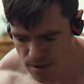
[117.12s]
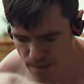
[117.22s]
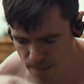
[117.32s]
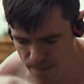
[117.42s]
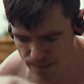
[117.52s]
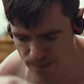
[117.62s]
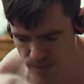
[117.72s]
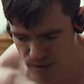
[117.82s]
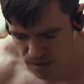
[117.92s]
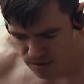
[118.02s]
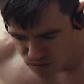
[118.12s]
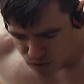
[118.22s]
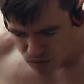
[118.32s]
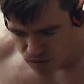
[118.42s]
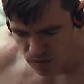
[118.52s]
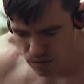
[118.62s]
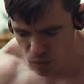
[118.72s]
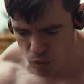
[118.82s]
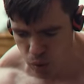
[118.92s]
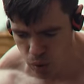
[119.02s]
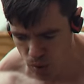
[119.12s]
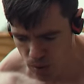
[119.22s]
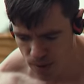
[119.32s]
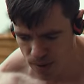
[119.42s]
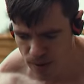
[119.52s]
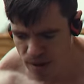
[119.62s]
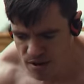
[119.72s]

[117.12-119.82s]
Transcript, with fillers: true, anecdotally, that bodybuilders do have puffier